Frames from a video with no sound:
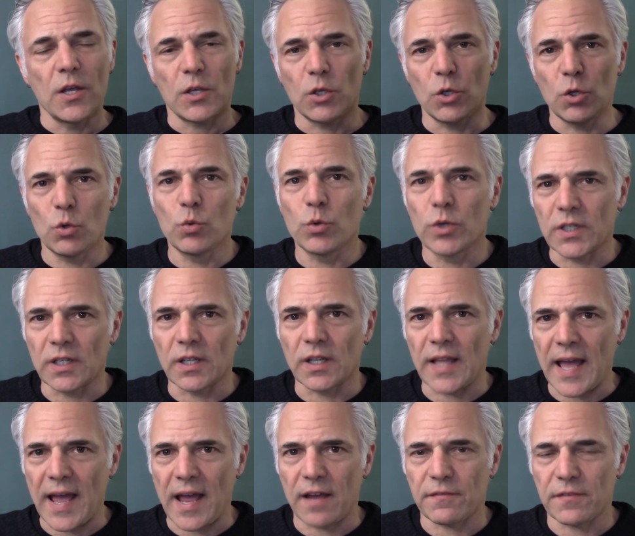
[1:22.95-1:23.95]
You wouldn't
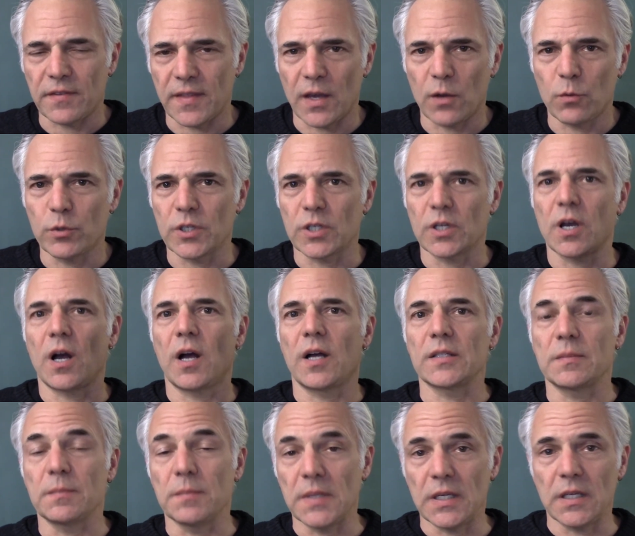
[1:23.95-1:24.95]
laugh, and that wouldn't
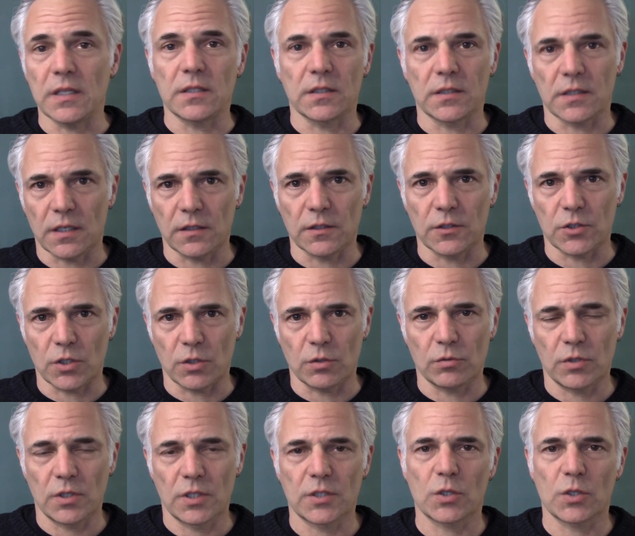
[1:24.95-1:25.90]
cause me to tell a joke.